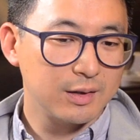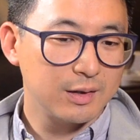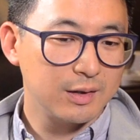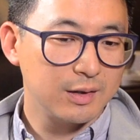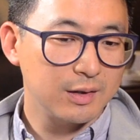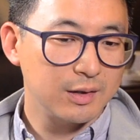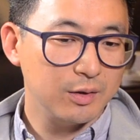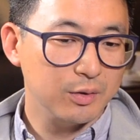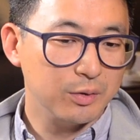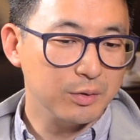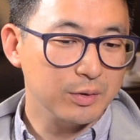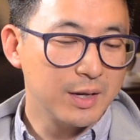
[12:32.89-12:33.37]

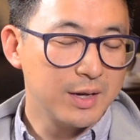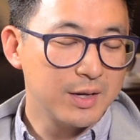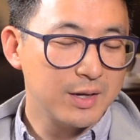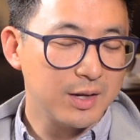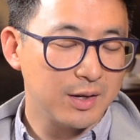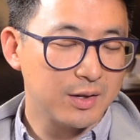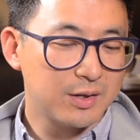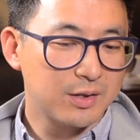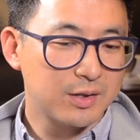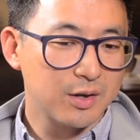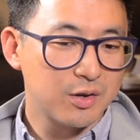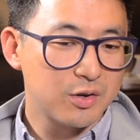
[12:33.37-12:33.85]
You know, Linda,
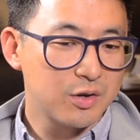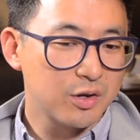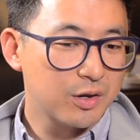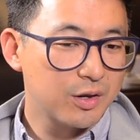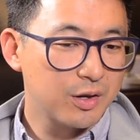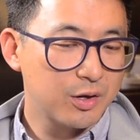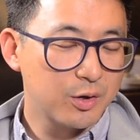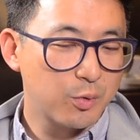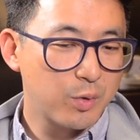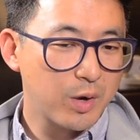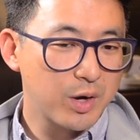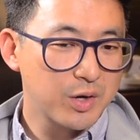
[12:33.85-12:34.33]
it's such a
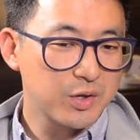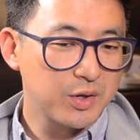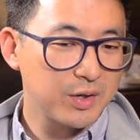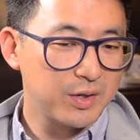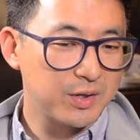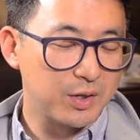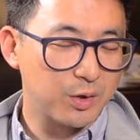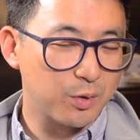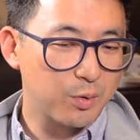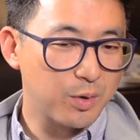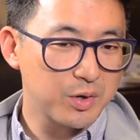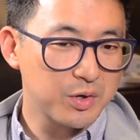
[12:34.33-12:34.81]
good question.
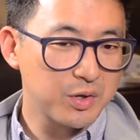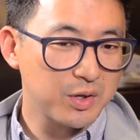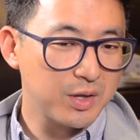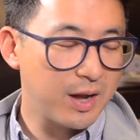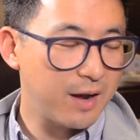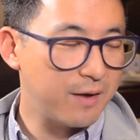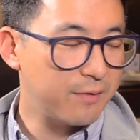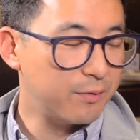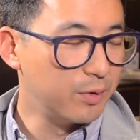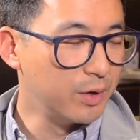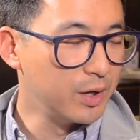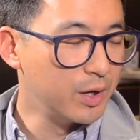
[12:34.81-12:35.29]
It's a question that
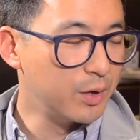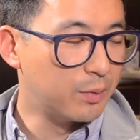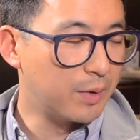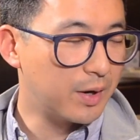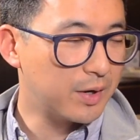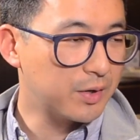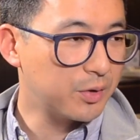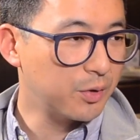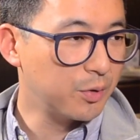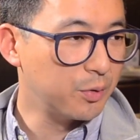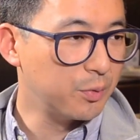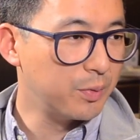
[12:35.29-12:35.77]
I've really
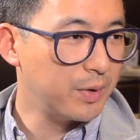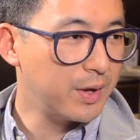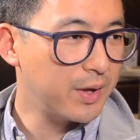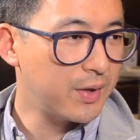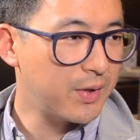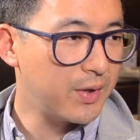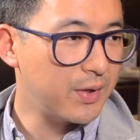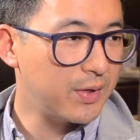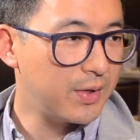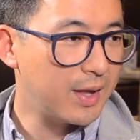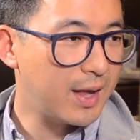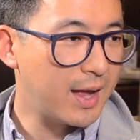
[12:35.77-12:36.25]
wrestled with
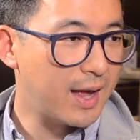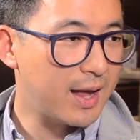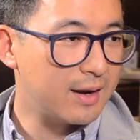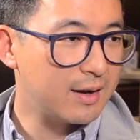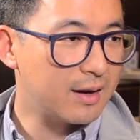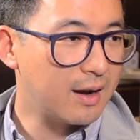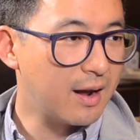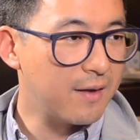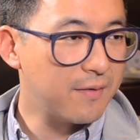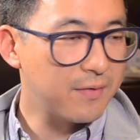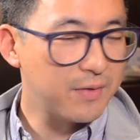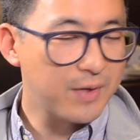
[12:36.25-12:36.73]
and that
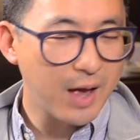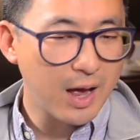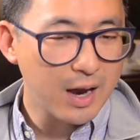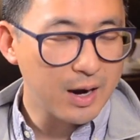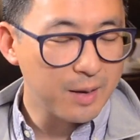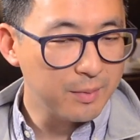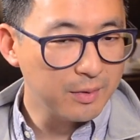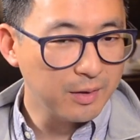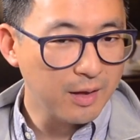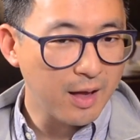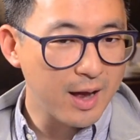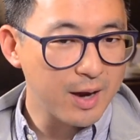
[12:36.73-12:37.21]
I've thought a
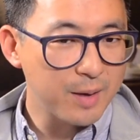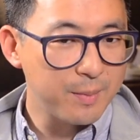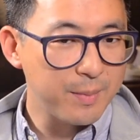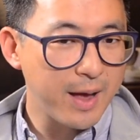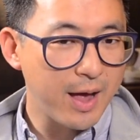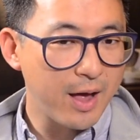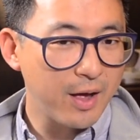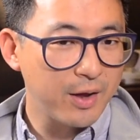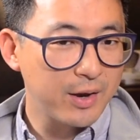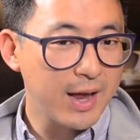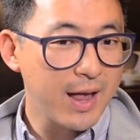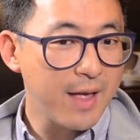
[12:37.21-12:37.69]
lot
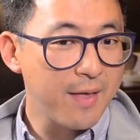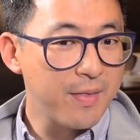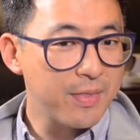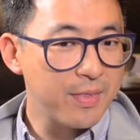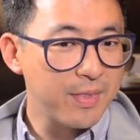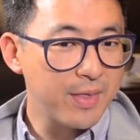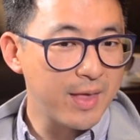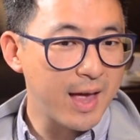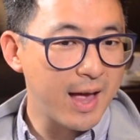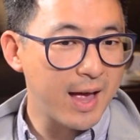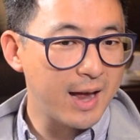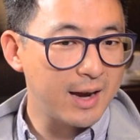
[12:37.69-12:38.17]
about,
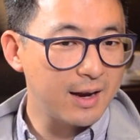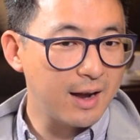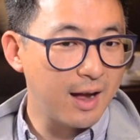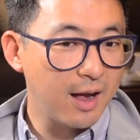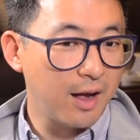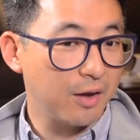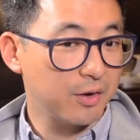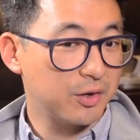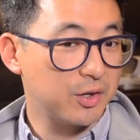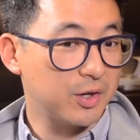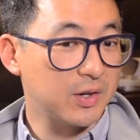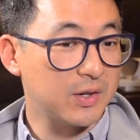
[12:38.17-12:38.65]
and that
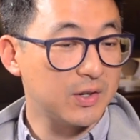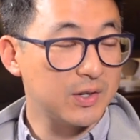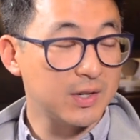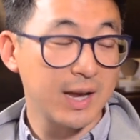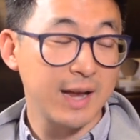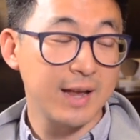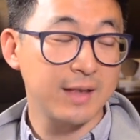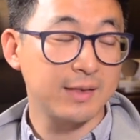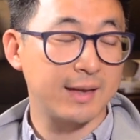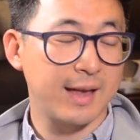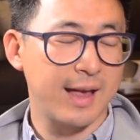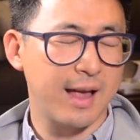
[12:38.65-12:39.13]
I'll just say
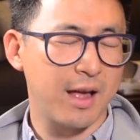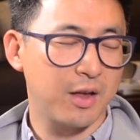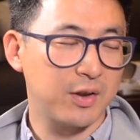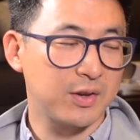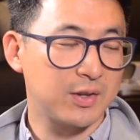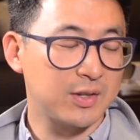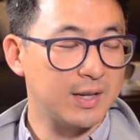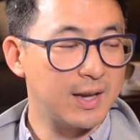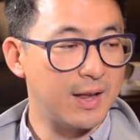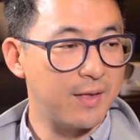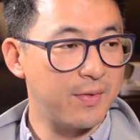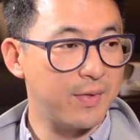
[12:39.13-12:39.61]
at the
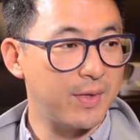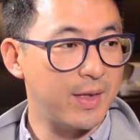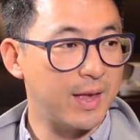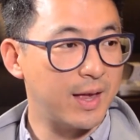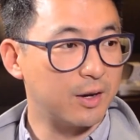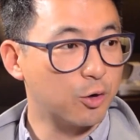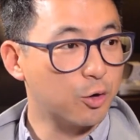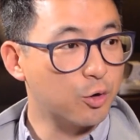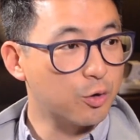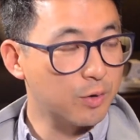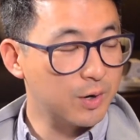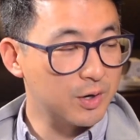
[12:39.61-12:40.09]
outset
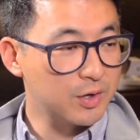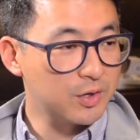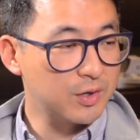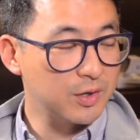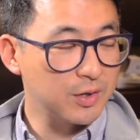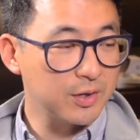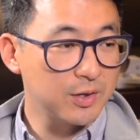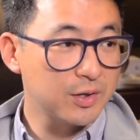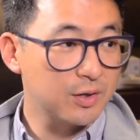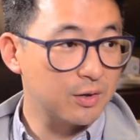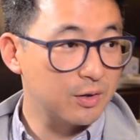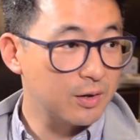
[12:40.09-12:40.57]
that
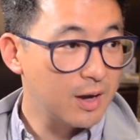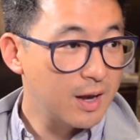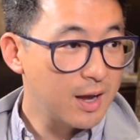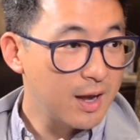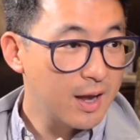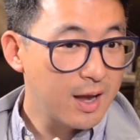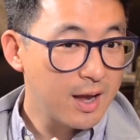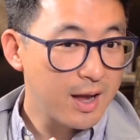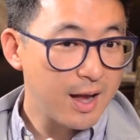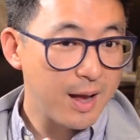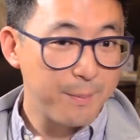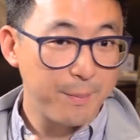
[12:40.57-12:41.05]
Christians,
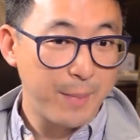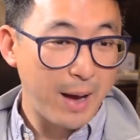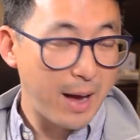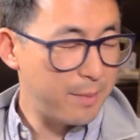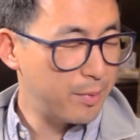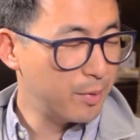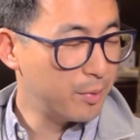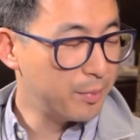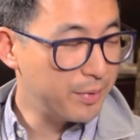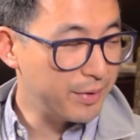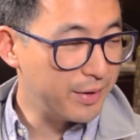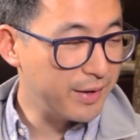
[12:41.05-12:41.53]

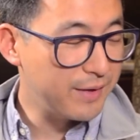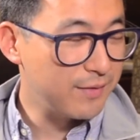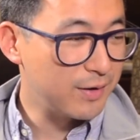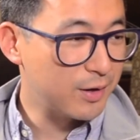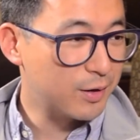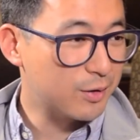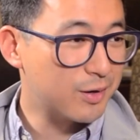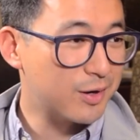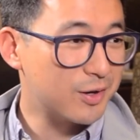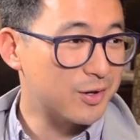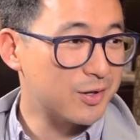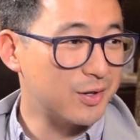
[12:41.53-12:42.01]

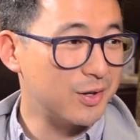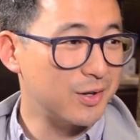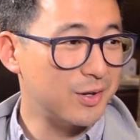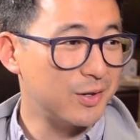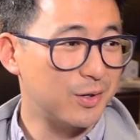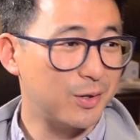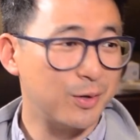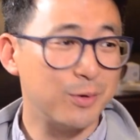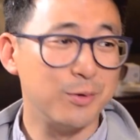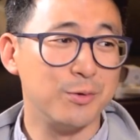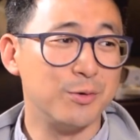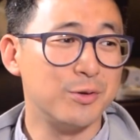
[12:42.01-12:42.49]
Bible-believing
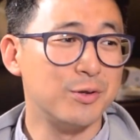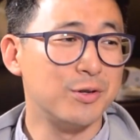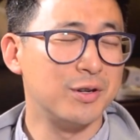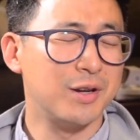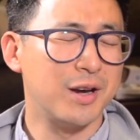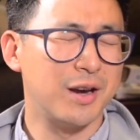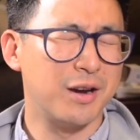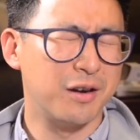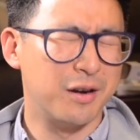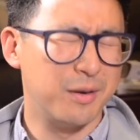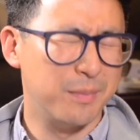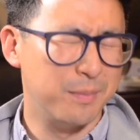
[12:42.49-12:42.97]
Christians who
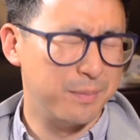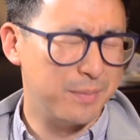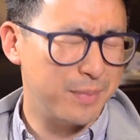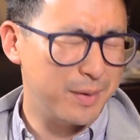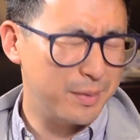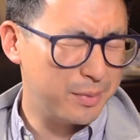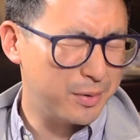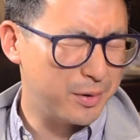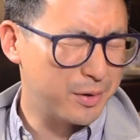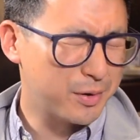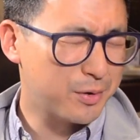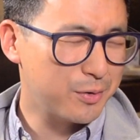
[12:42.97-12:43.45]
share a
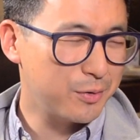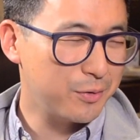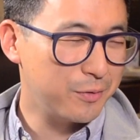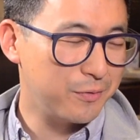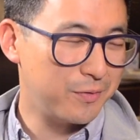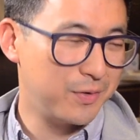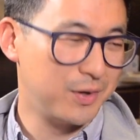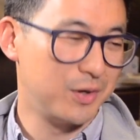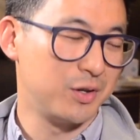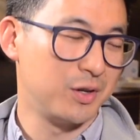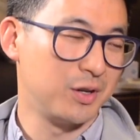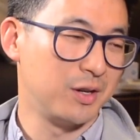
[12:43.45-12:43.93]
biblical
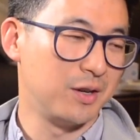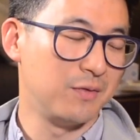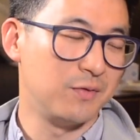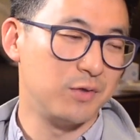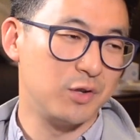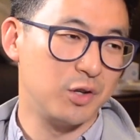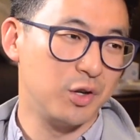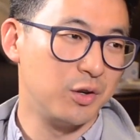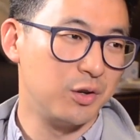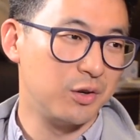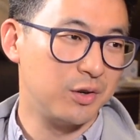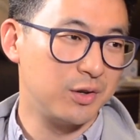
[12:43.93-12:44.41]
vision of
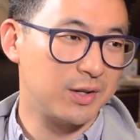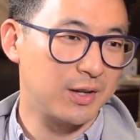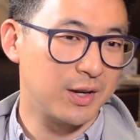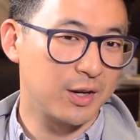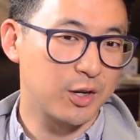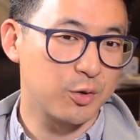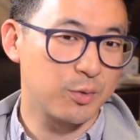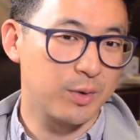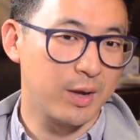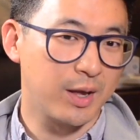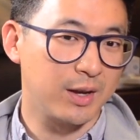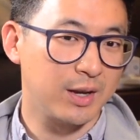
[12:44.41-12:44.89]
gender and
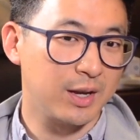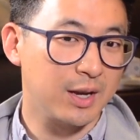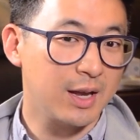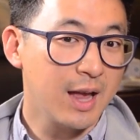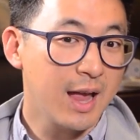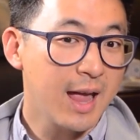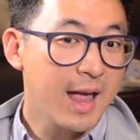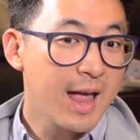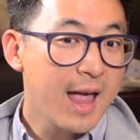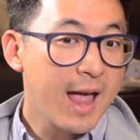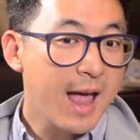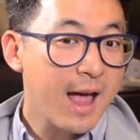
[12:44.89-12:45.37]
sexuality,
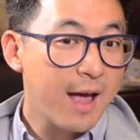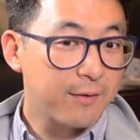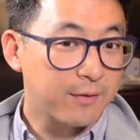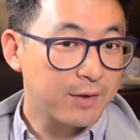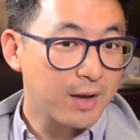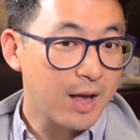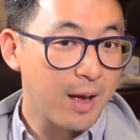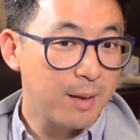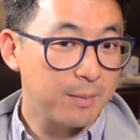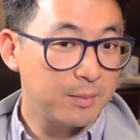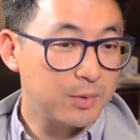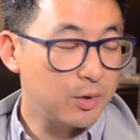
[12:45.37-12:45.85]
have
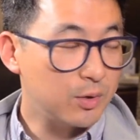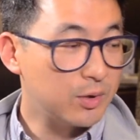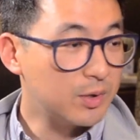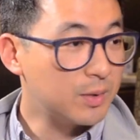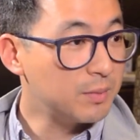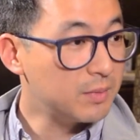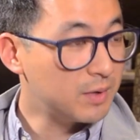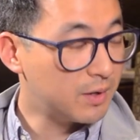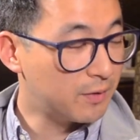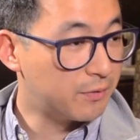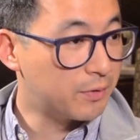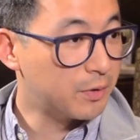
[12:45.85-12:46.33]
come to
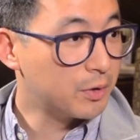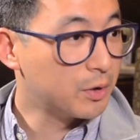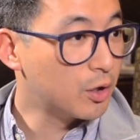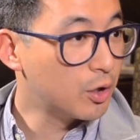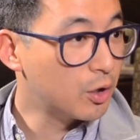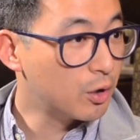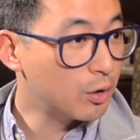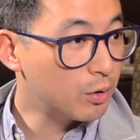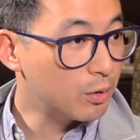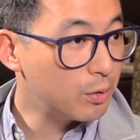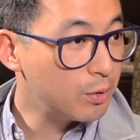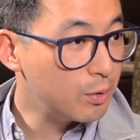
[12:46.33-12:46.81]
some different
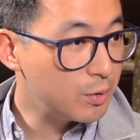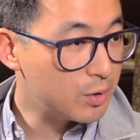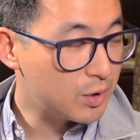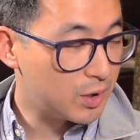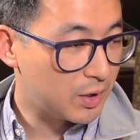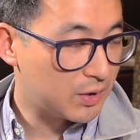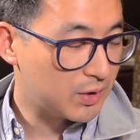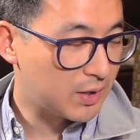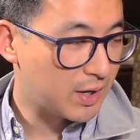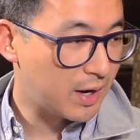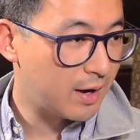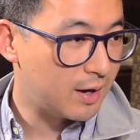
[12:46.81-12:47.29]

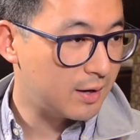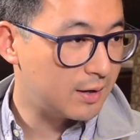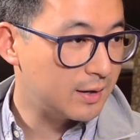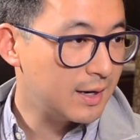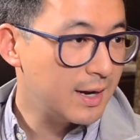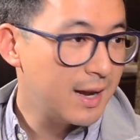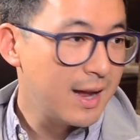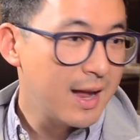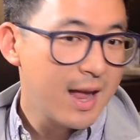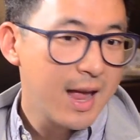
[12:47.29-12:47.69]
conclusions on.